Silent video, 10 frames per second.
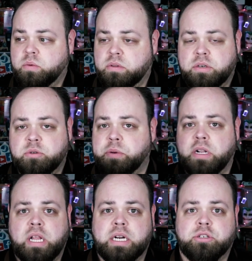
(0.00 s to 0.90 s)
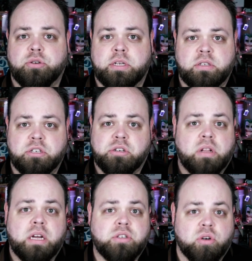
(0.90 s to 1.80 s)
there's been a lot of transition, a
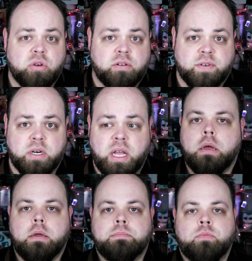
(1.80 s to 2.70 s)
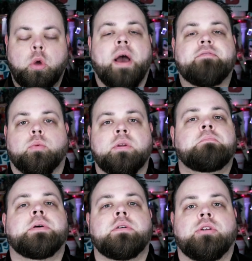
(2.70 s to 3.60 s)
lot of turnover. You have to
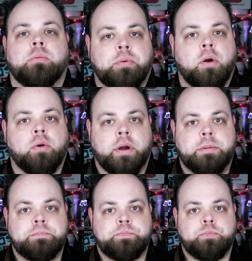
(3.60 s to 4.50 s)
rebuild your program.